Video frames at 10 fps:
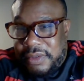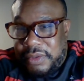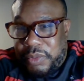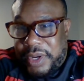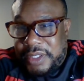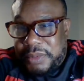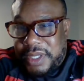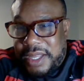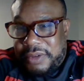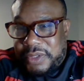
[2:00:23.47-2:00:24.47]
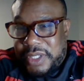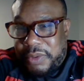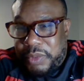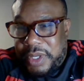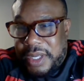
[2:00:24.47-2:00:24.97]
Where's Milano said
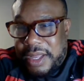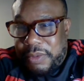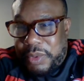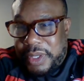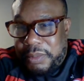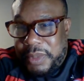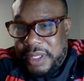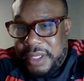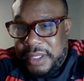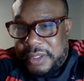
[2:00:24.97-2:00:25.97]
one guy wanted me